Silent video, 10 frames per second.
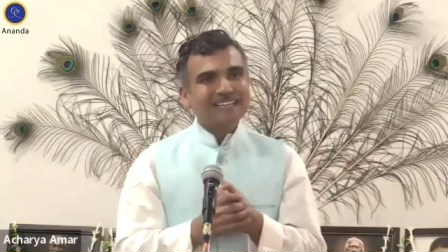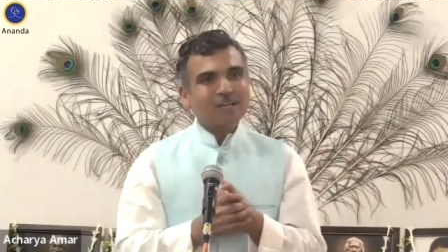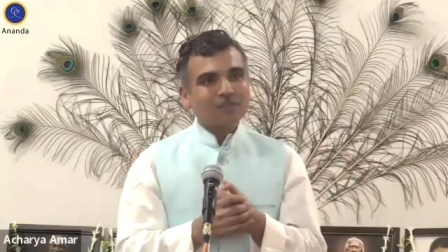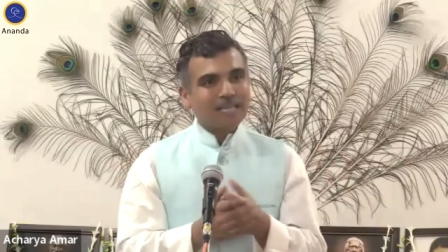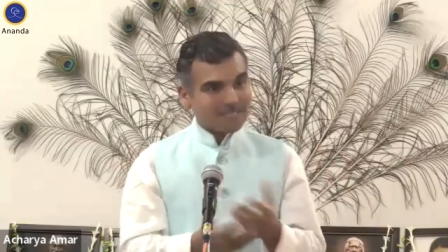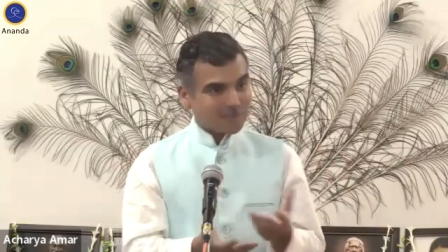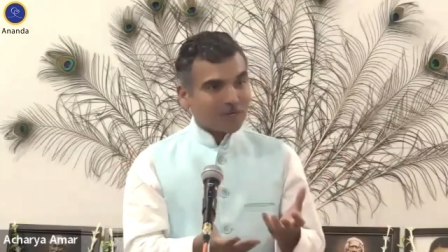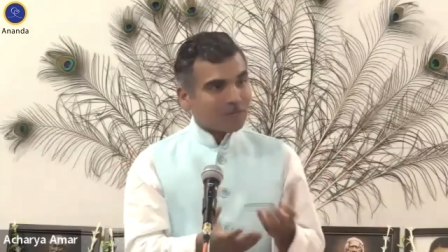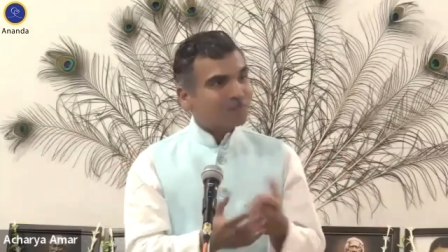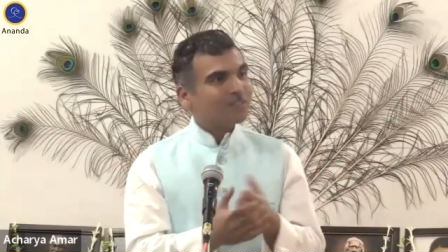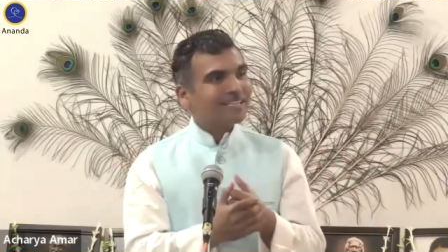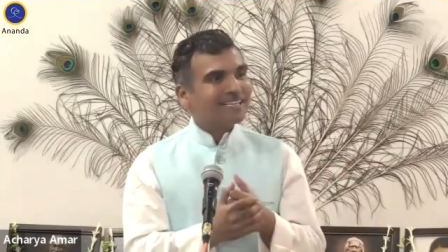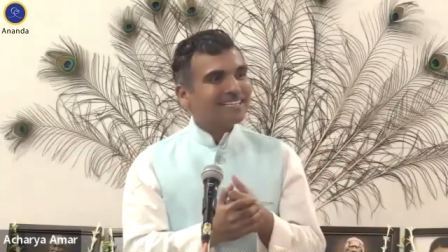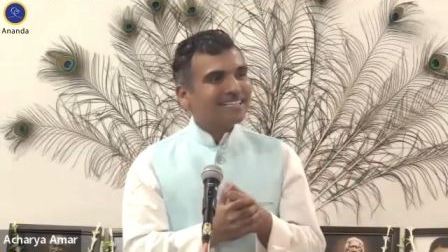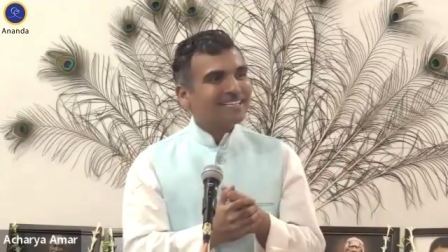Now that's a wonderful
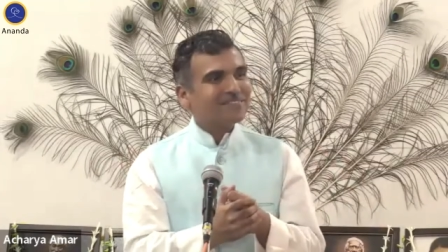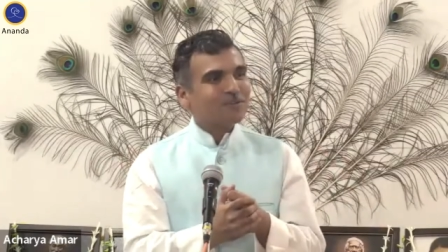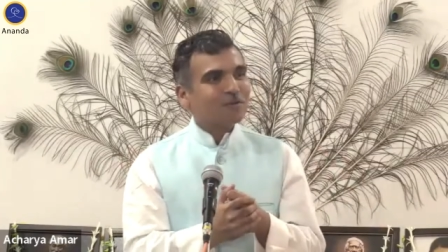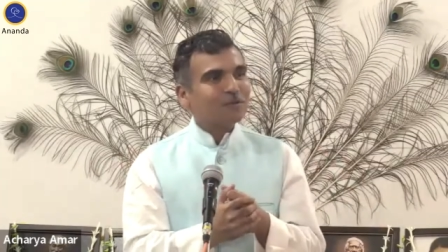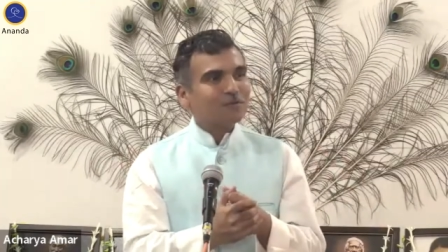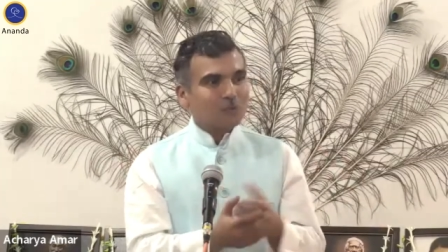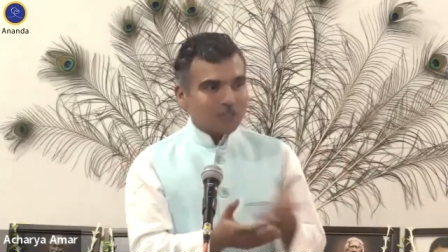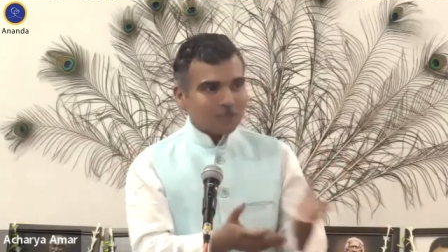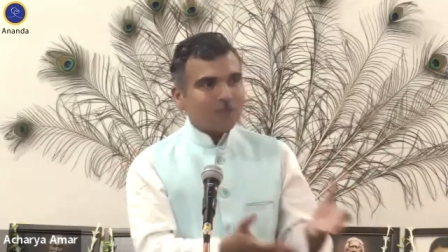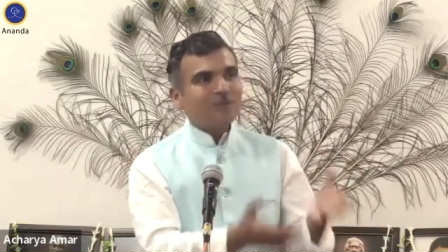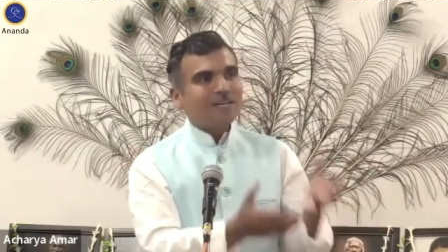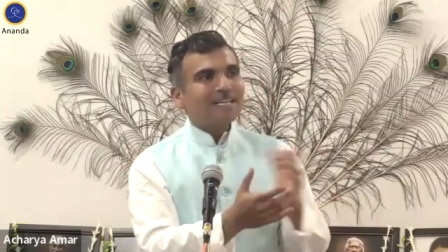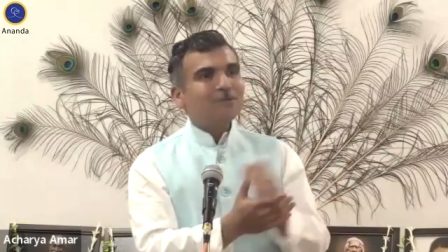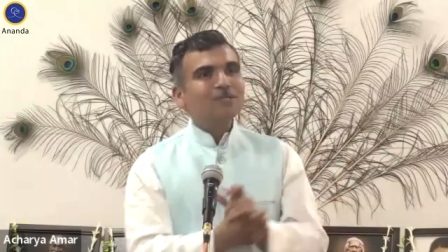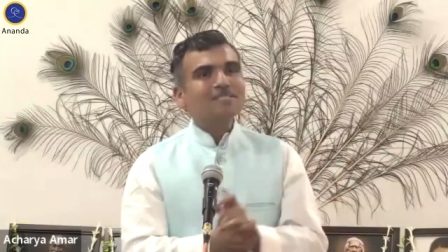thing. Gift of devotion you are
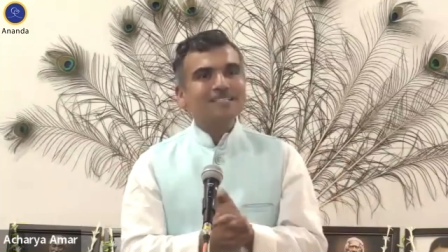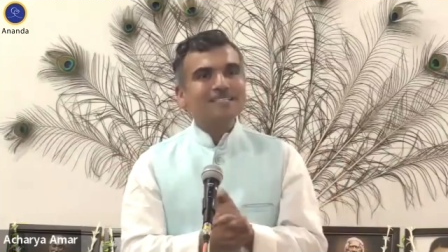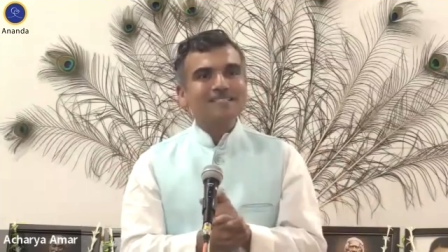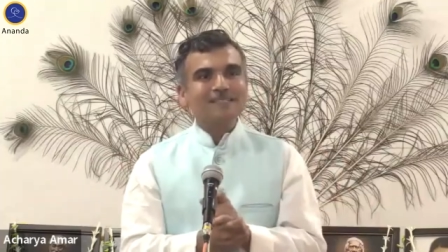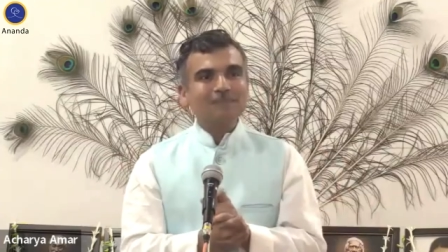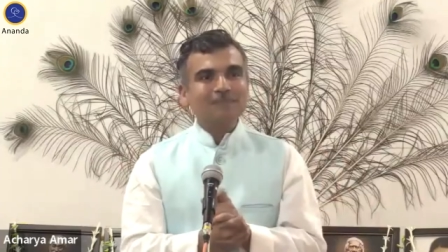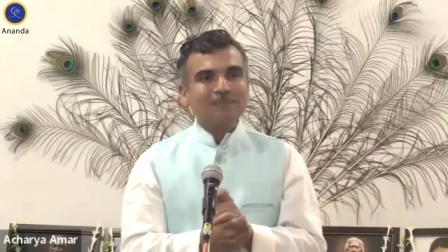bringing to the satsang.